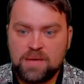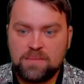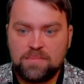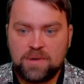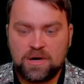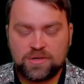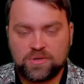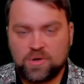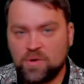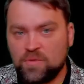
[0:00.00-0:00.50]

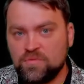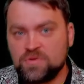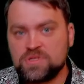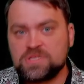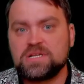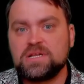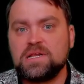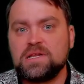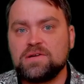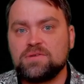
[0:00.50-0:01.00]
But
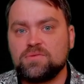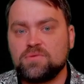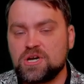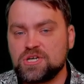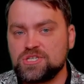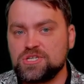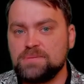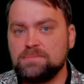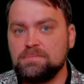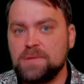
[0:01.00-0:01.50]
obviously,
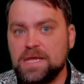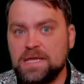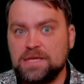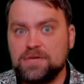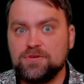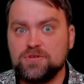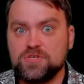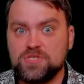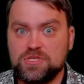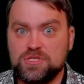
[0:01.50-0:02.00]
Russia may
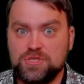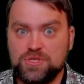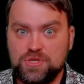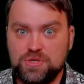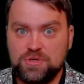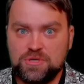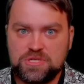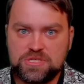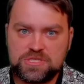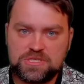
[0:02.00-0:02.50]
use
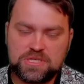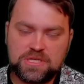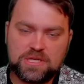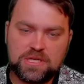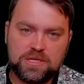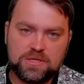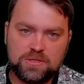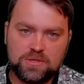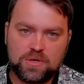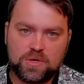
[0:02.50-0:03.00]
nukes
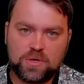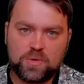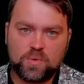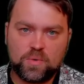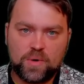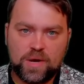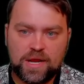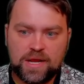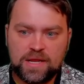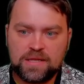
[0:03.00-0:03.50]
in
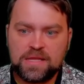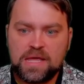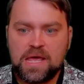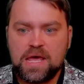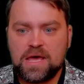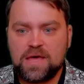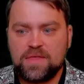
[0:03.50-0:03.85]
Ukraine.